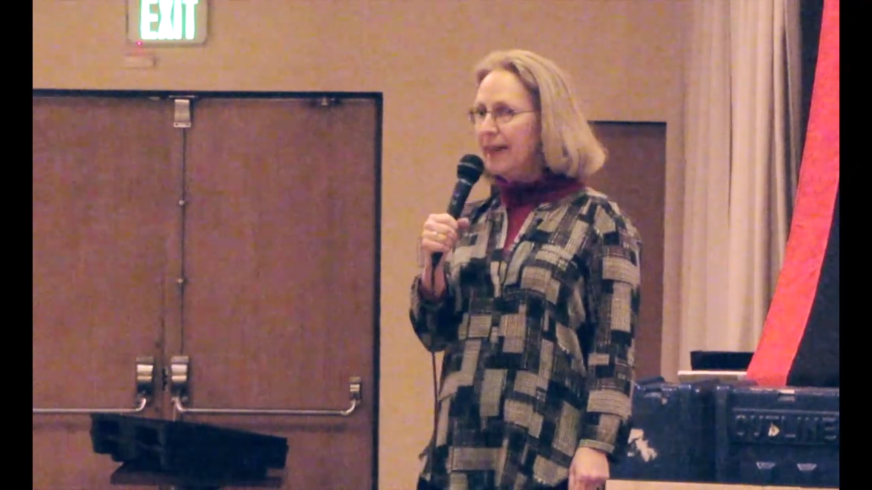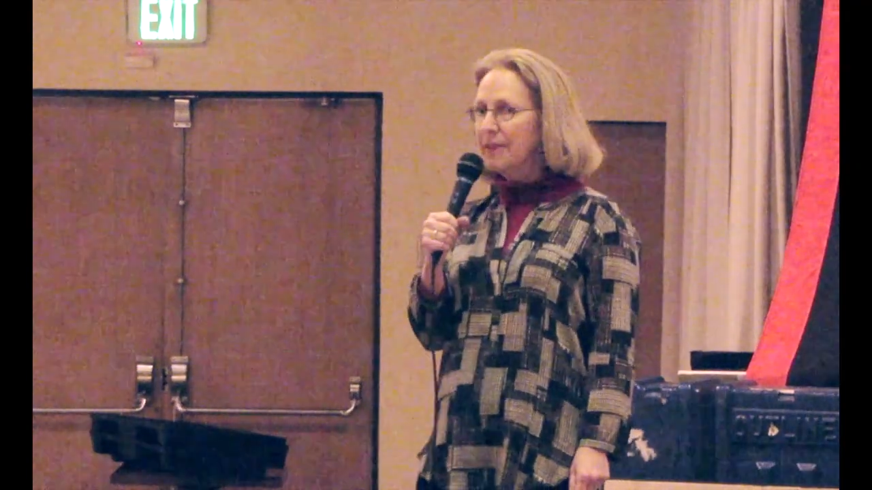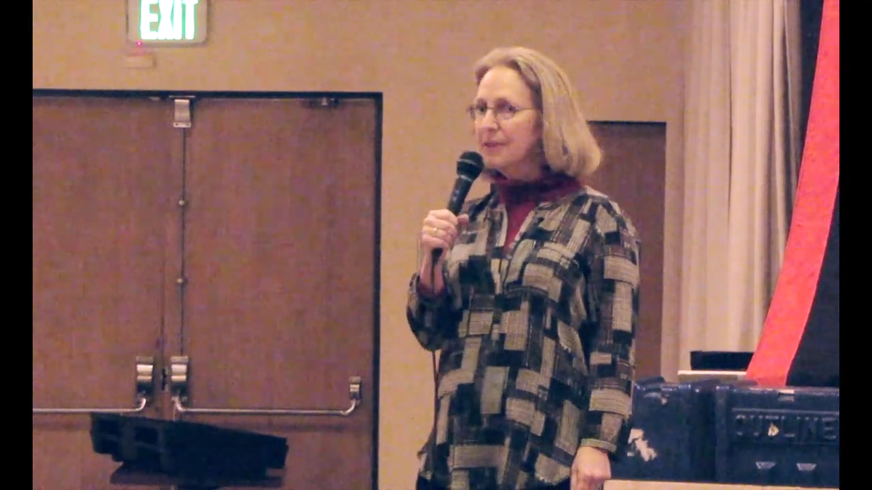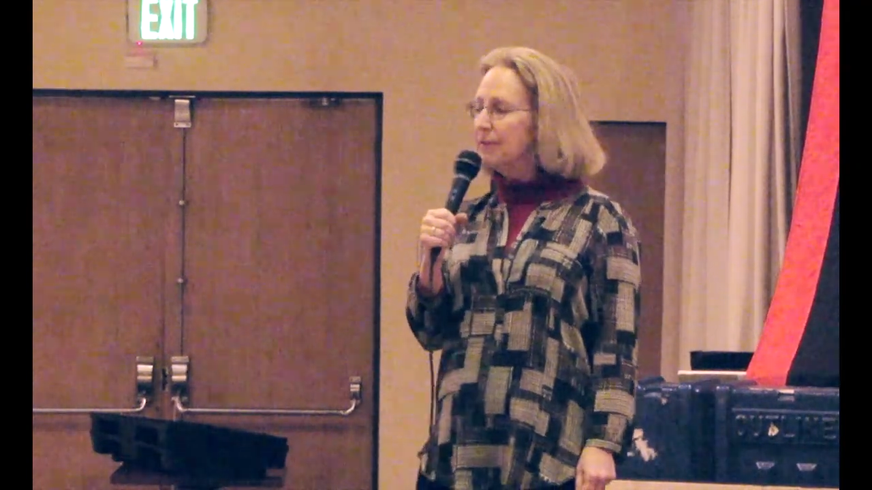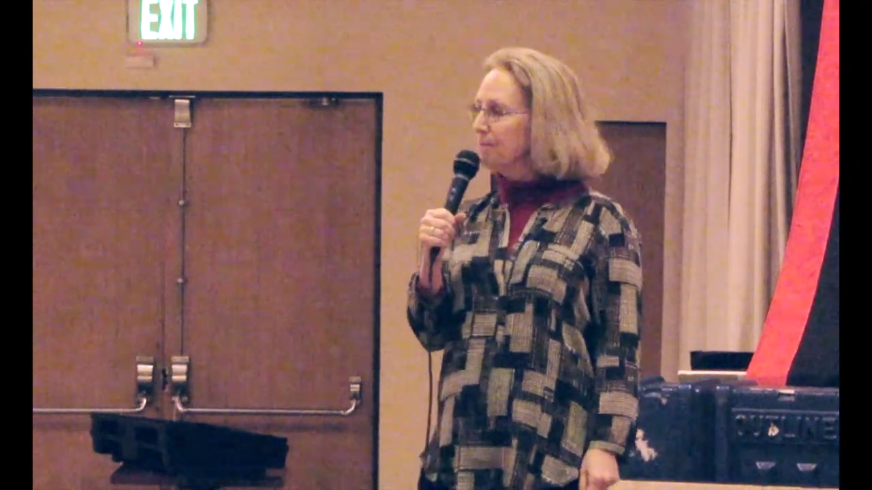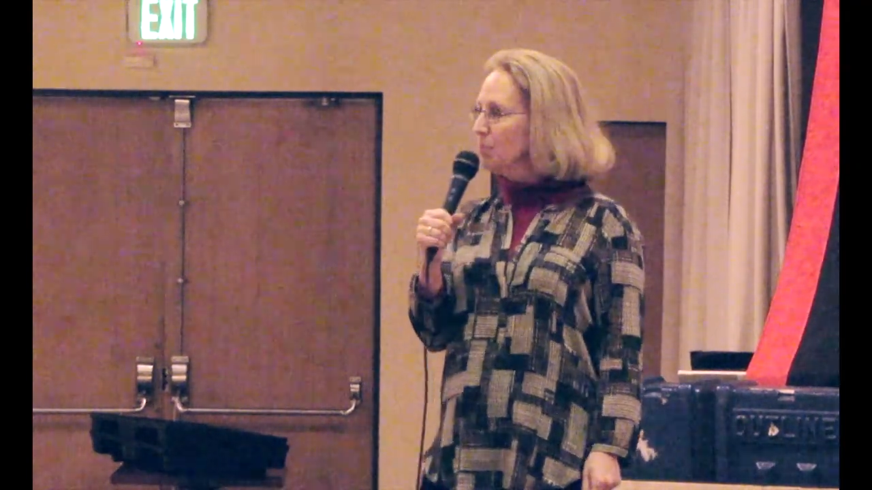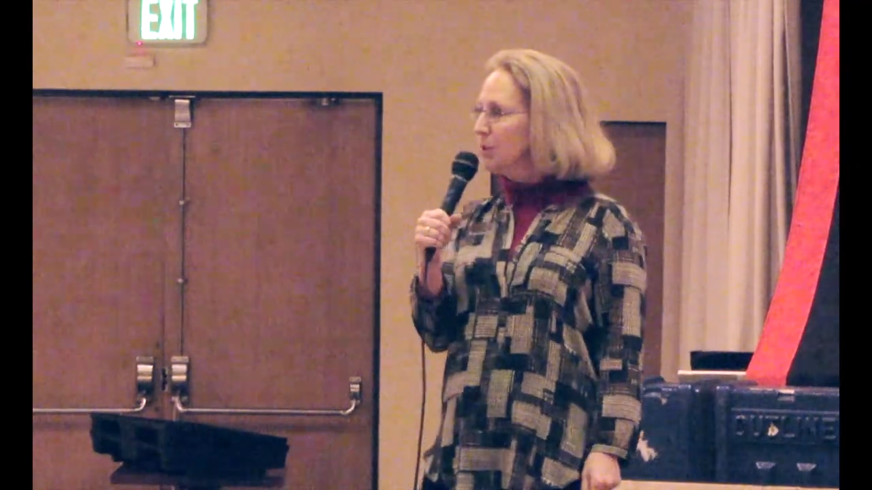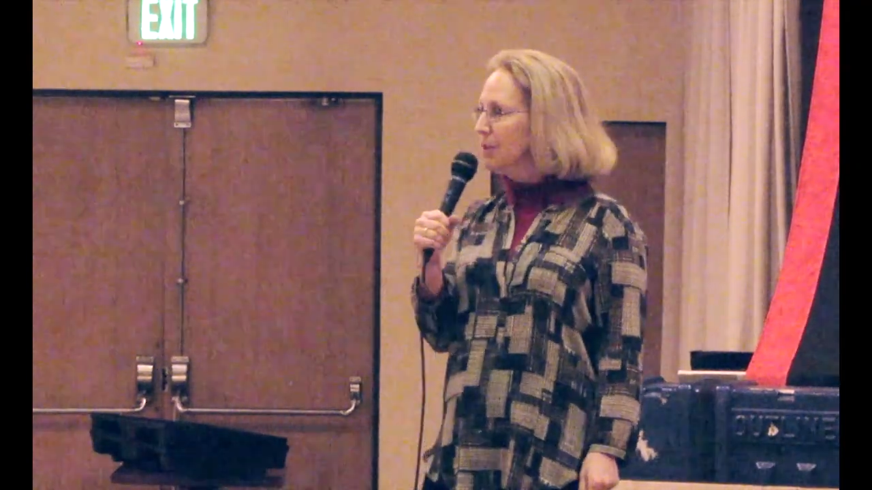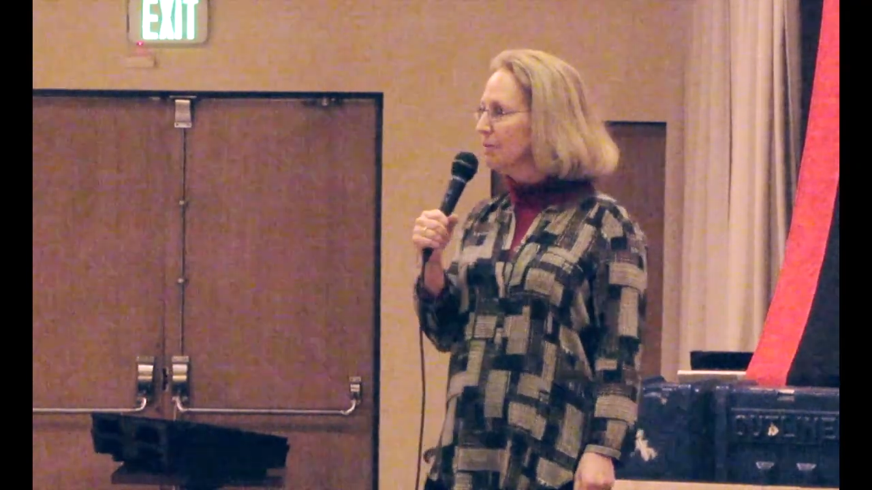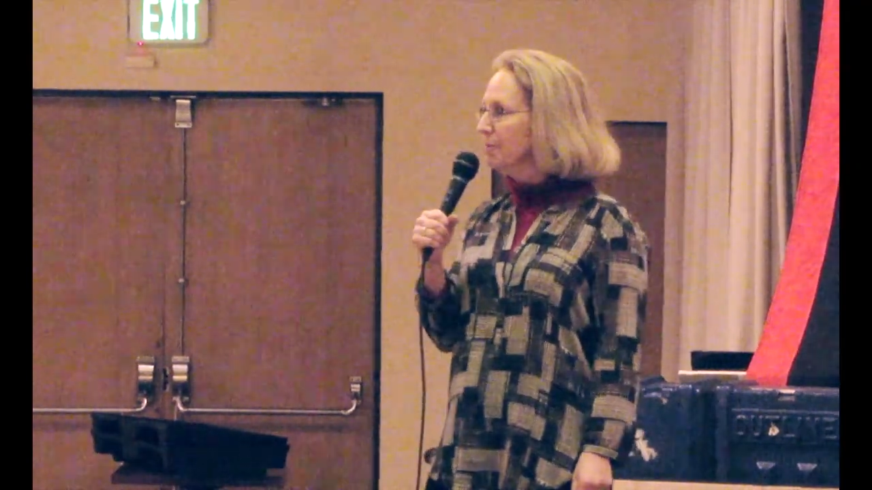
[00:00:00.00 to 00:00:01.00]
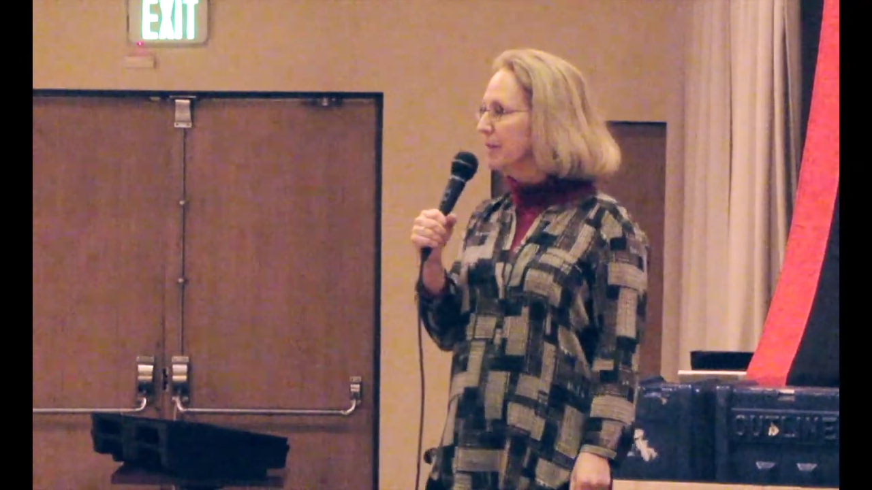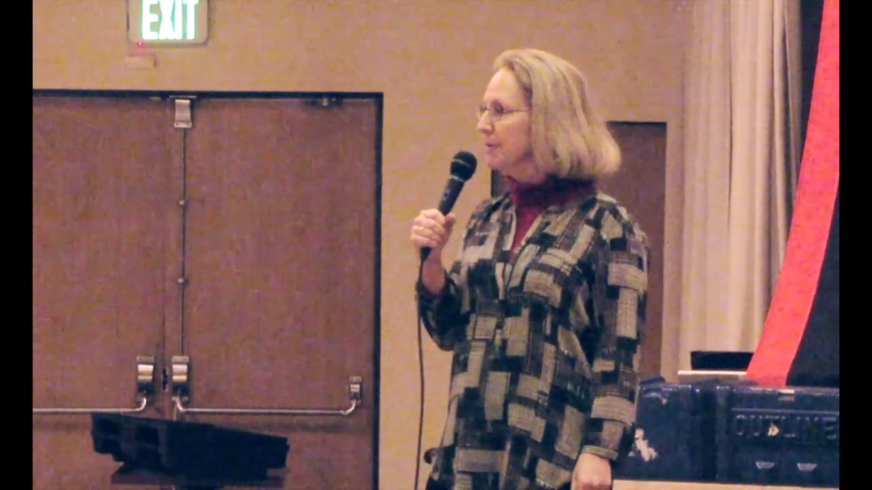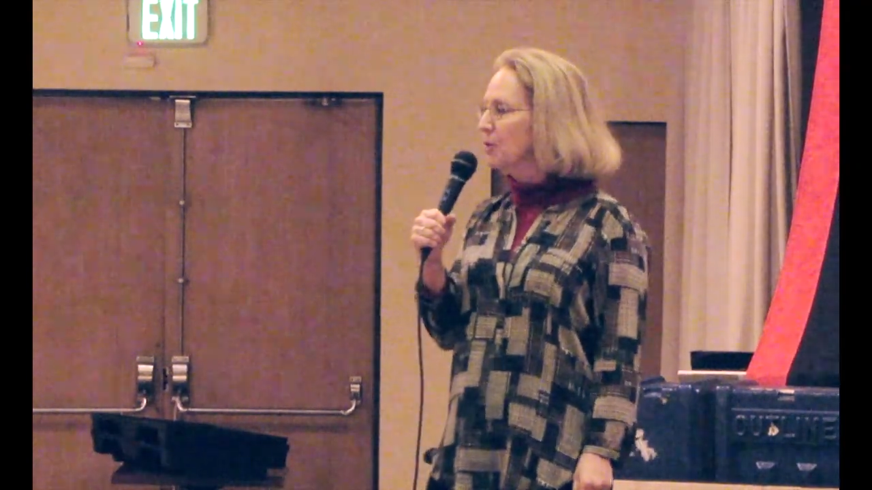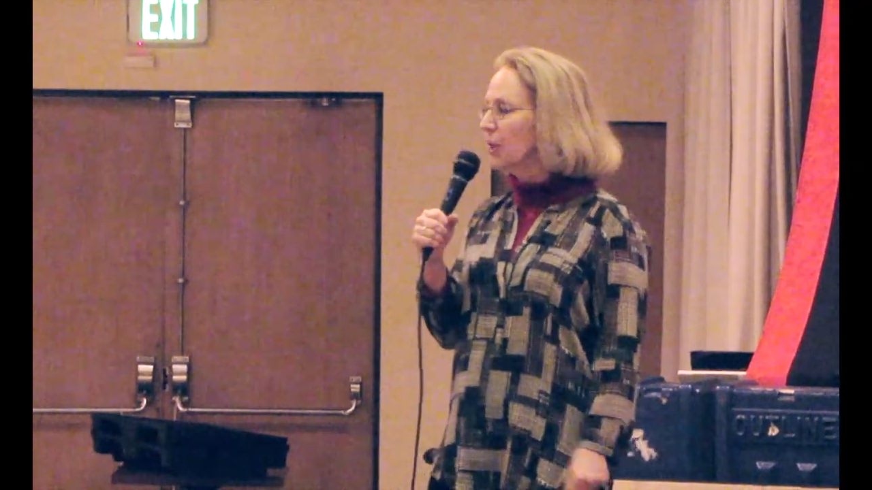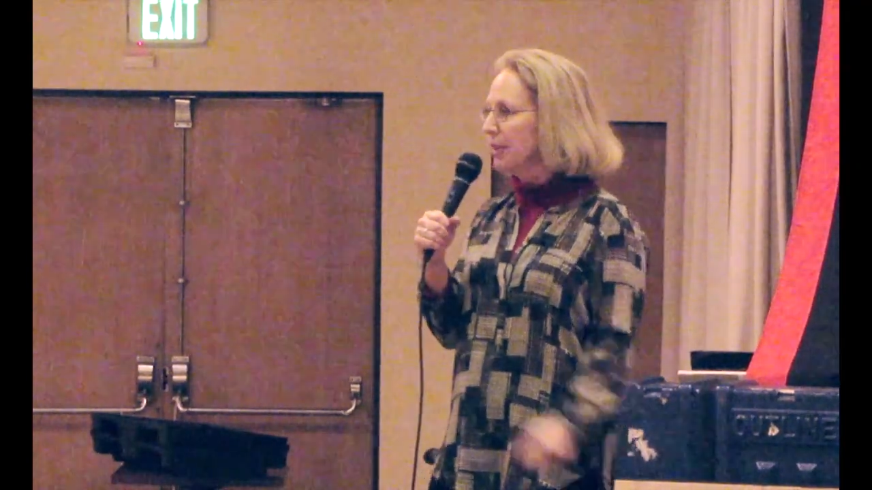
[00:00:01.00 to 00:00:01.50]
I think we could
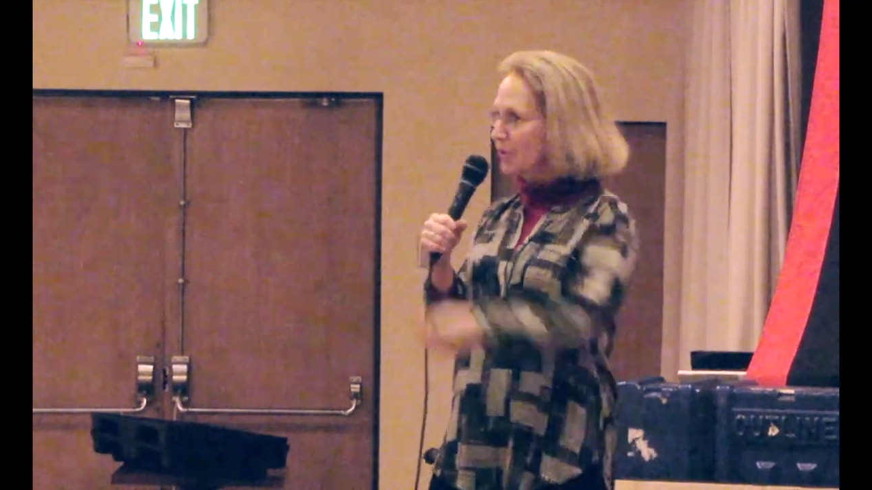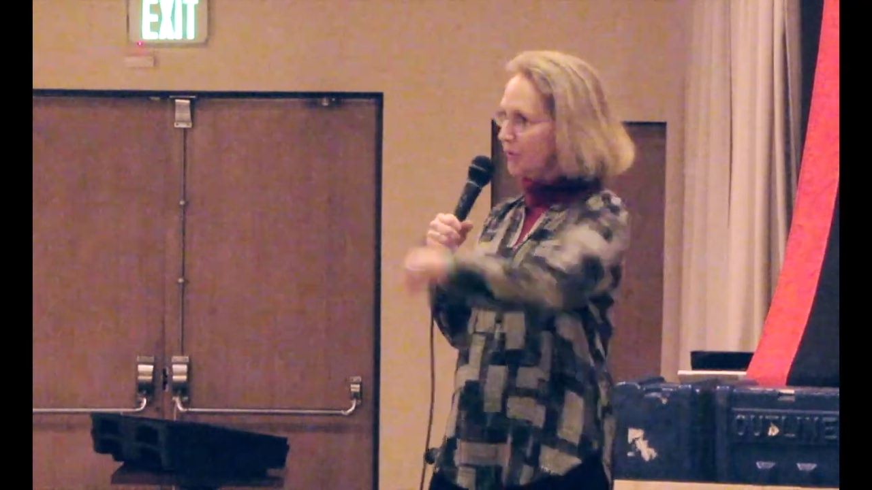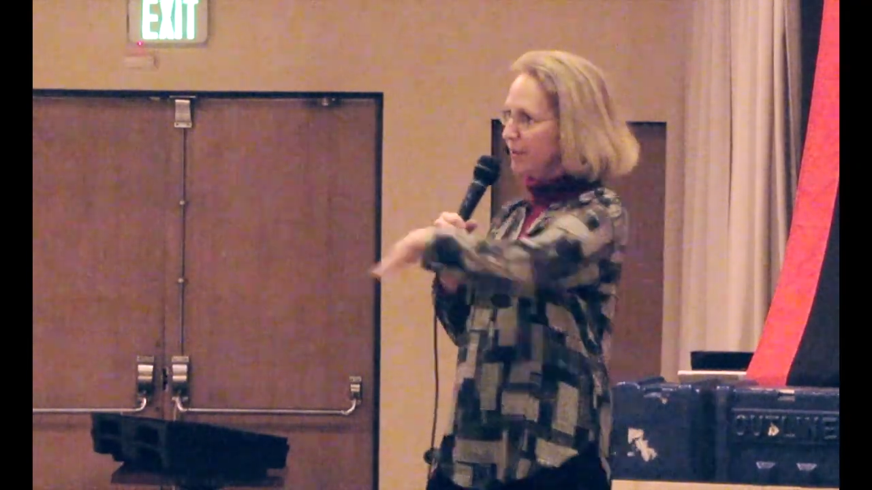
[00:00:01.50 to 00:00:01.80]
maybe change